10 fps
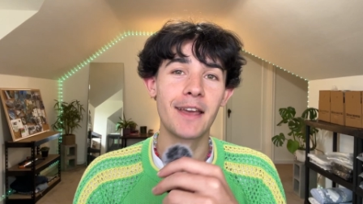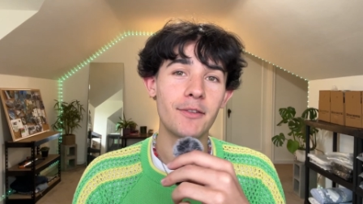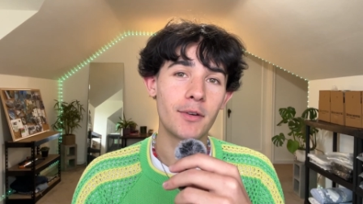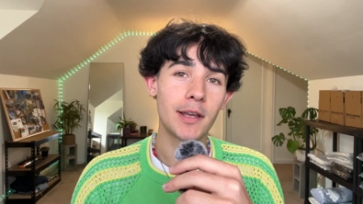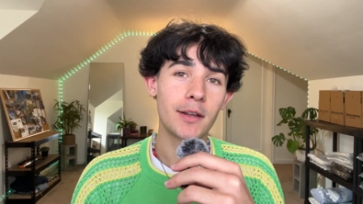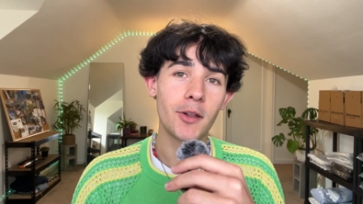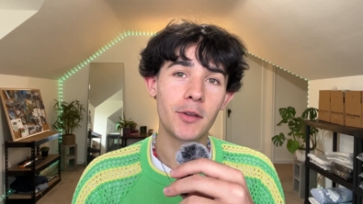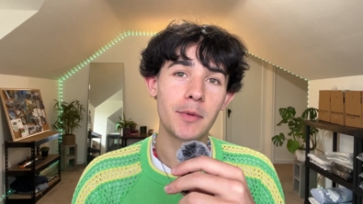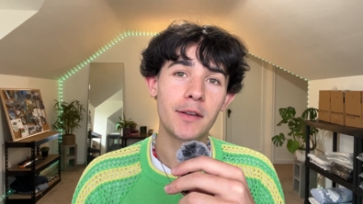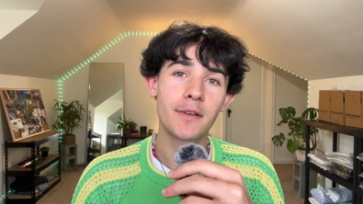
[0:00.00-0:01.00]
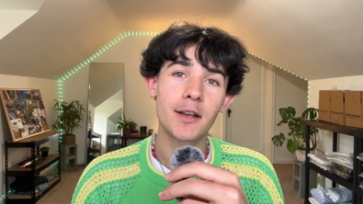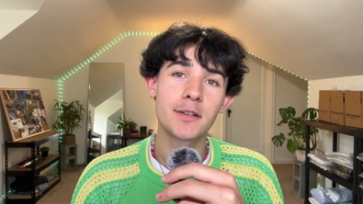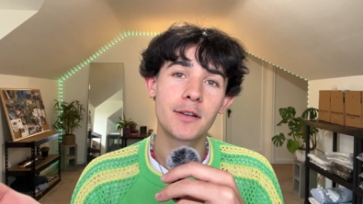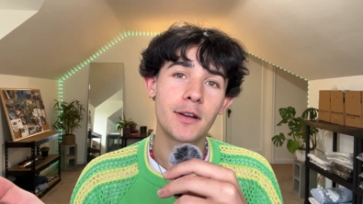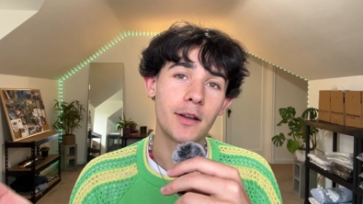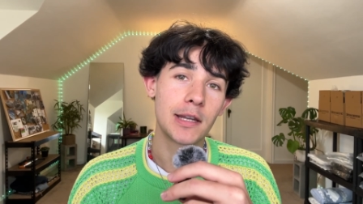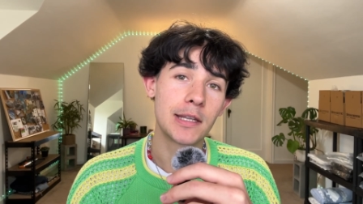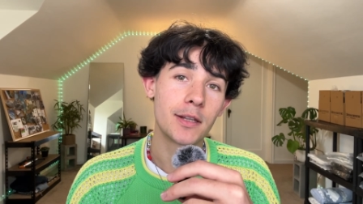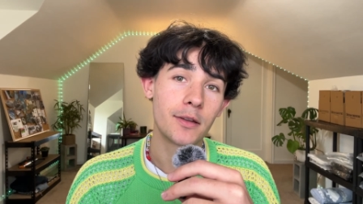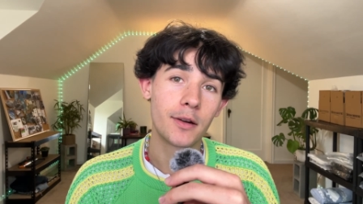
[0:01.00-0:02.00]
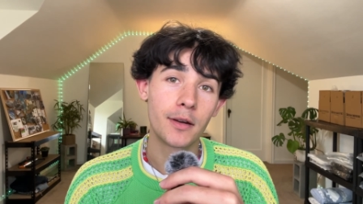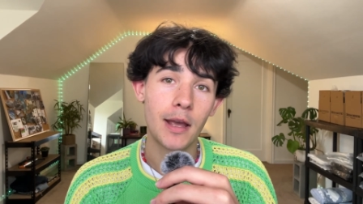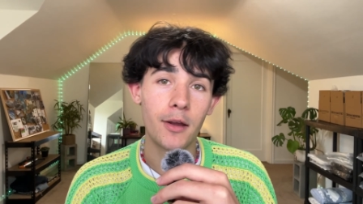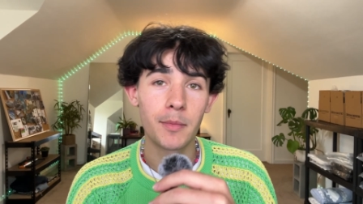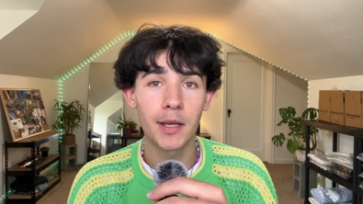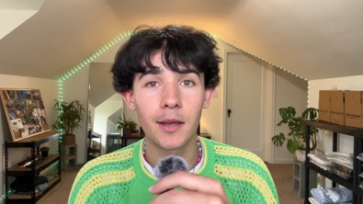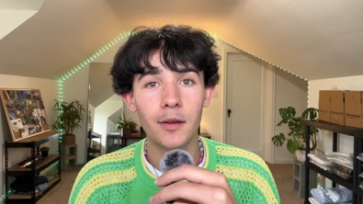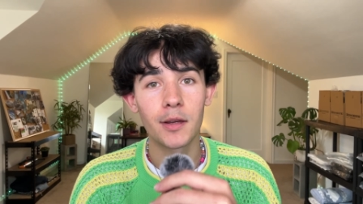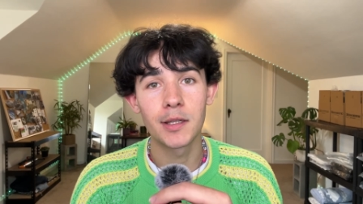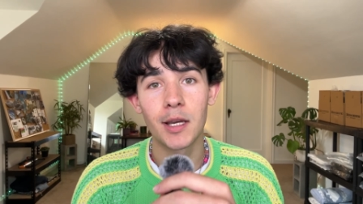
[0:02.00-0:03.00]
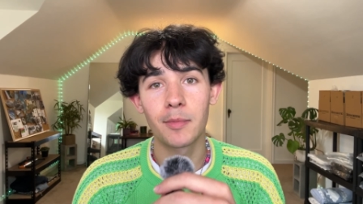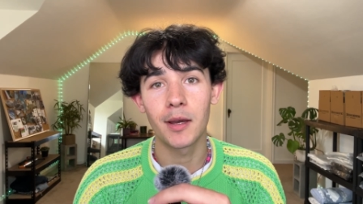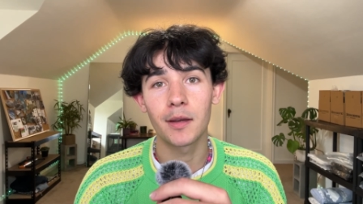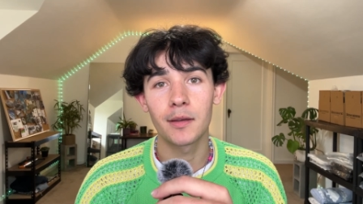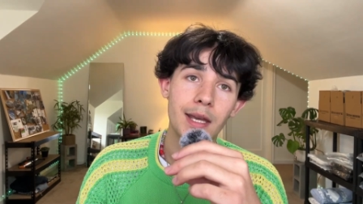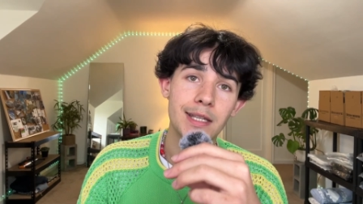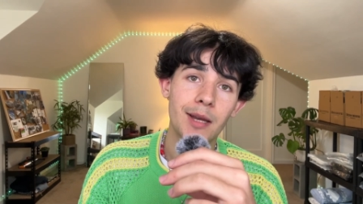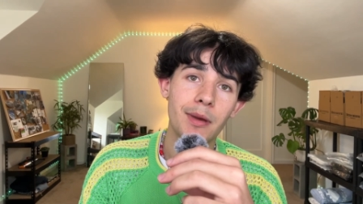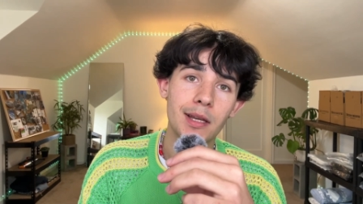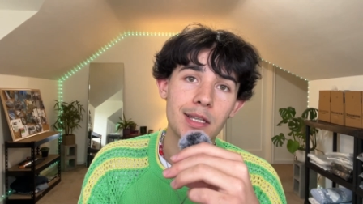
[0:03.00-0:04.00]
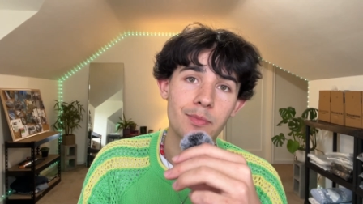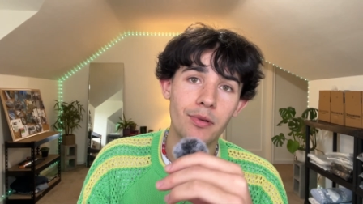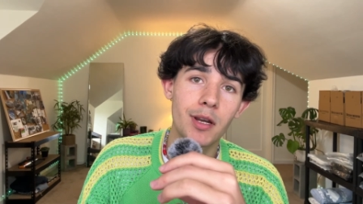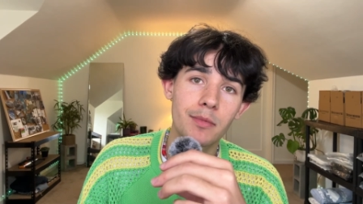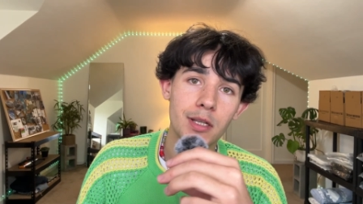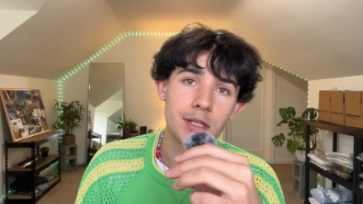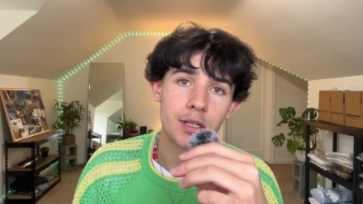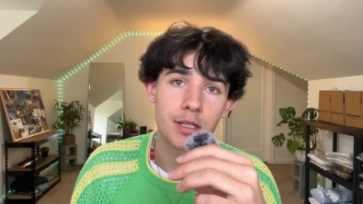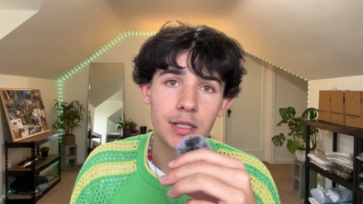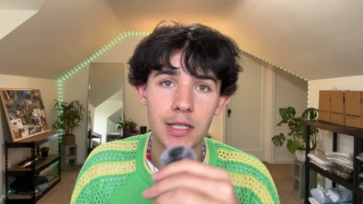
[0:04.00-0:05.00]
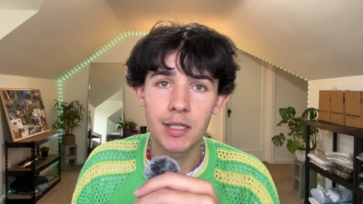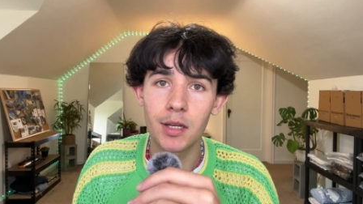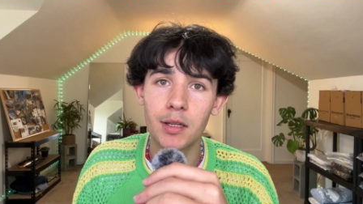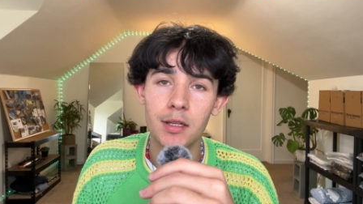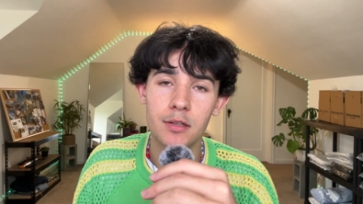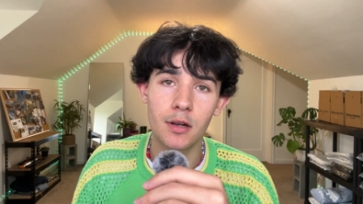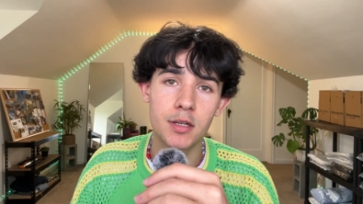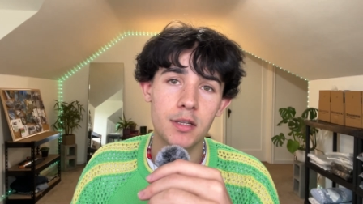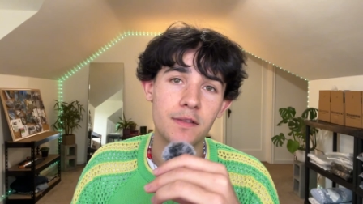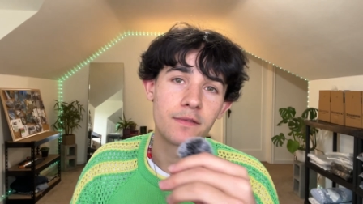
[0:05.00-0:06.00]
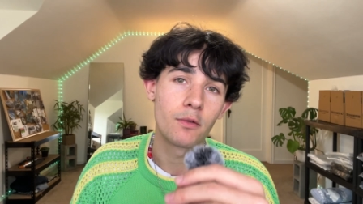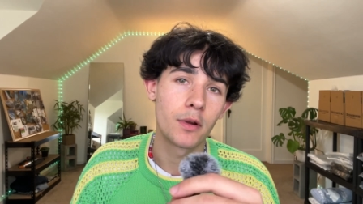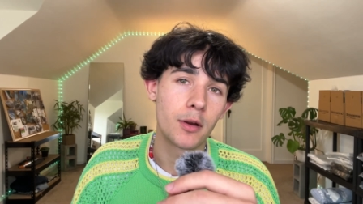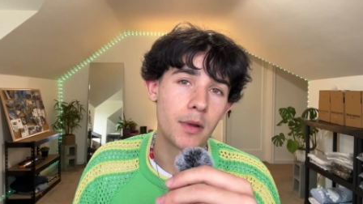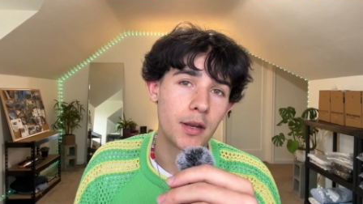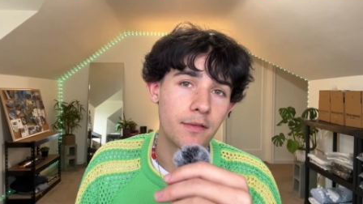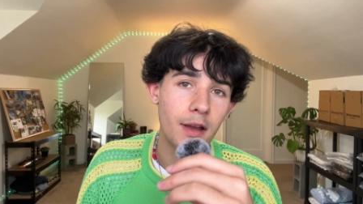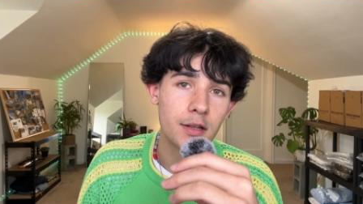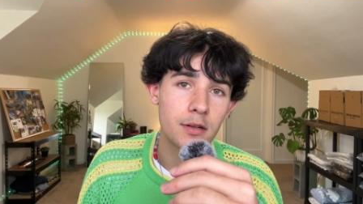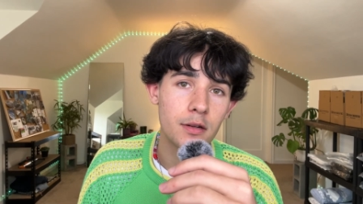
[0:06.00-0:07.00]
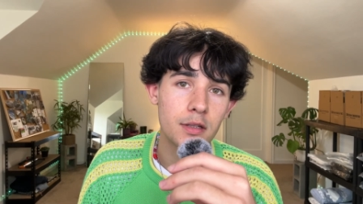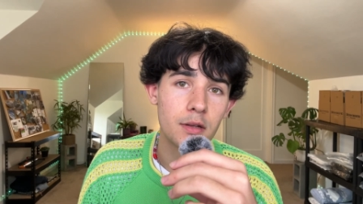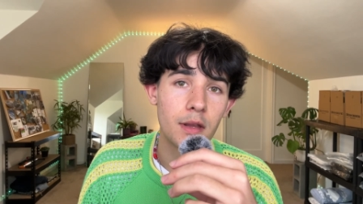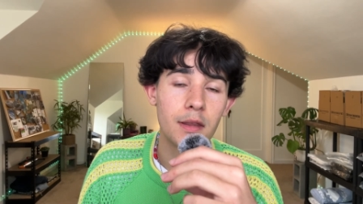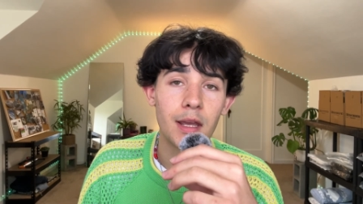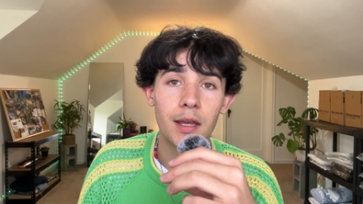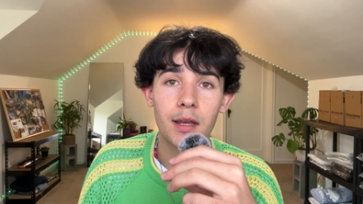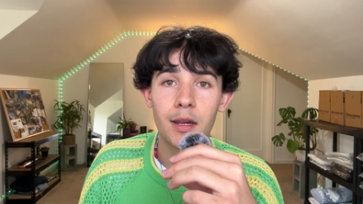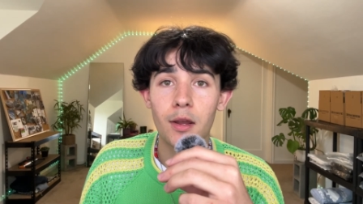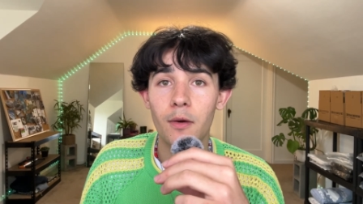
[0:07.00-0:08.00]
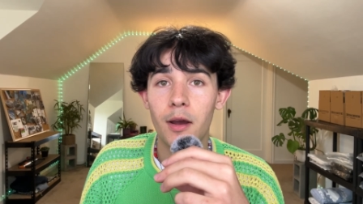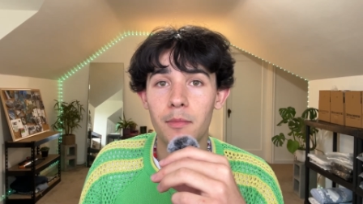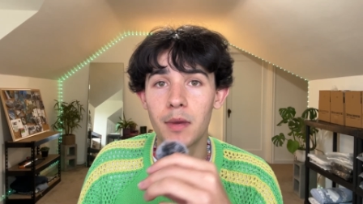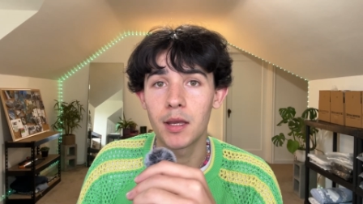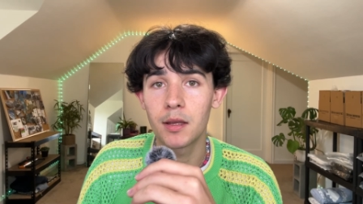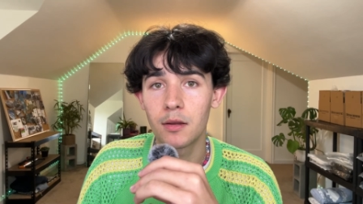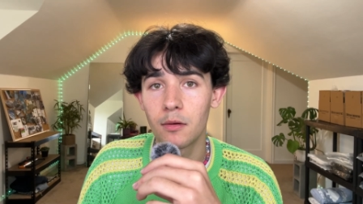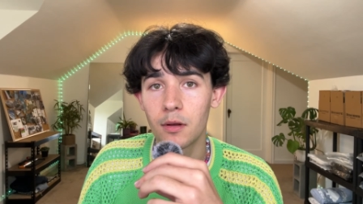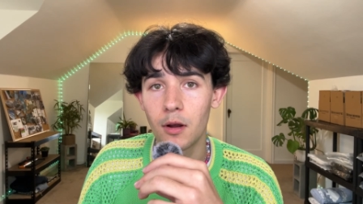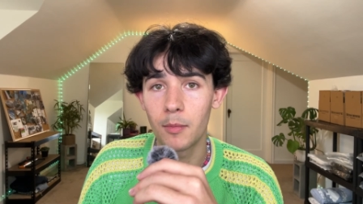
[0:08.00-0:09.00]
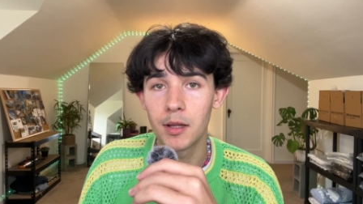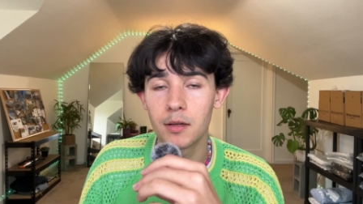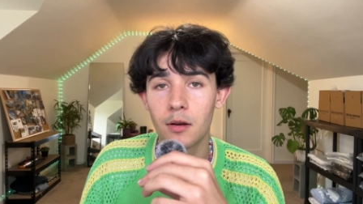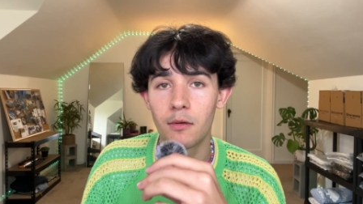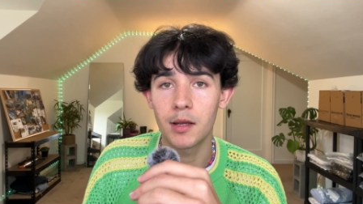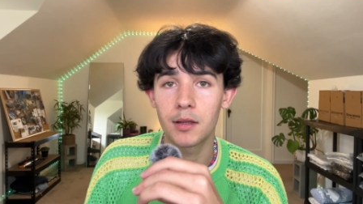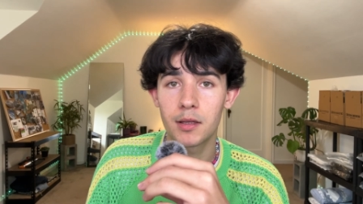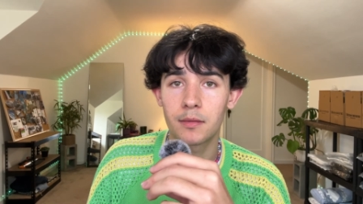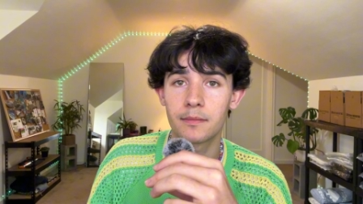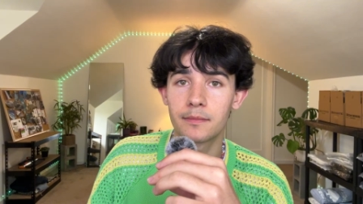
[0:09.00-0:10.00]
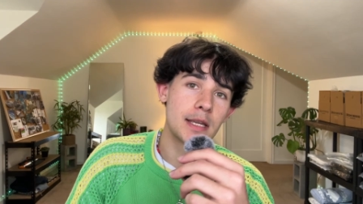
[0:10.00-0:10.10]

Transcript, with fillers: If you want to get clothing manufactured, you're going to need to learn how to make a good tech pack. A tech pack is pretty much just detailed instructions for your manufacturer so that they can know how to make your garment correctly.